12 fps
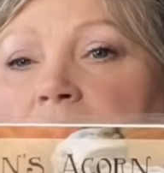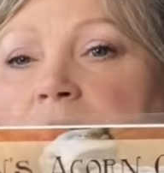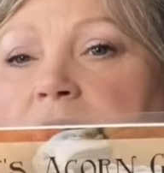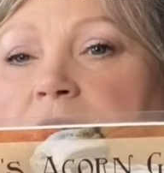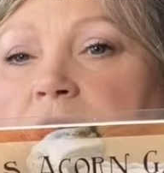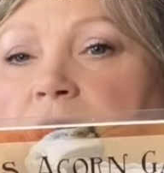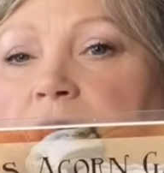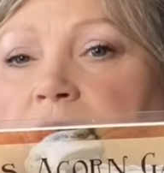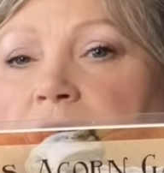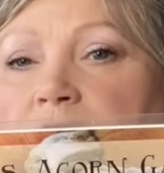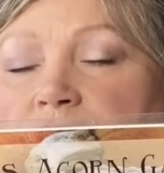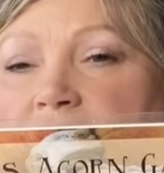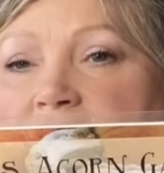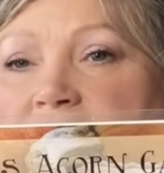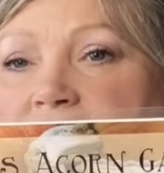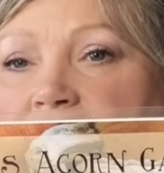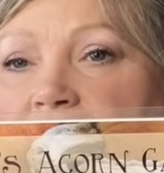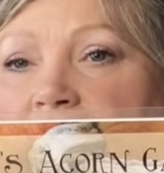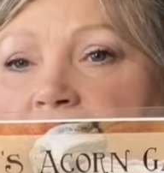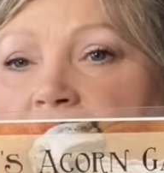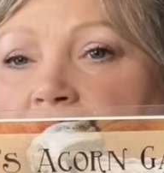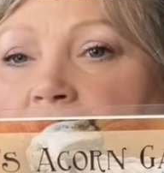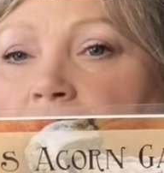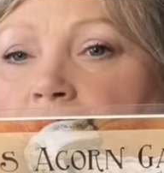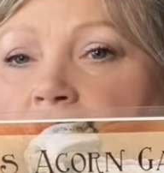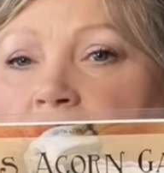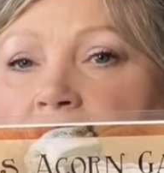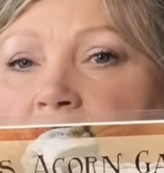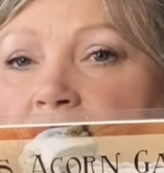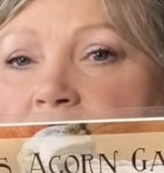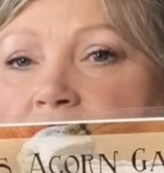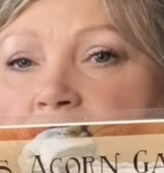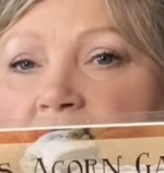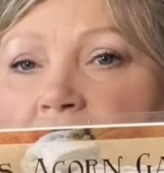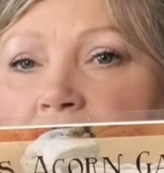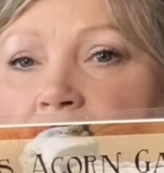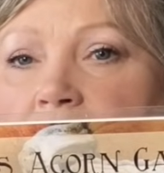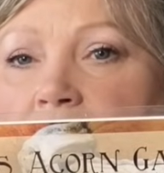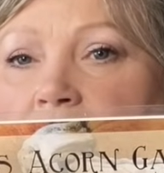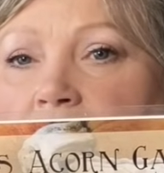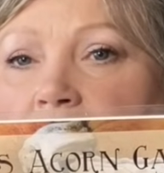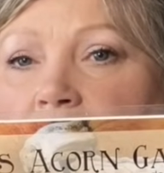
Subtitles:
So if you're interested in winning this pattern,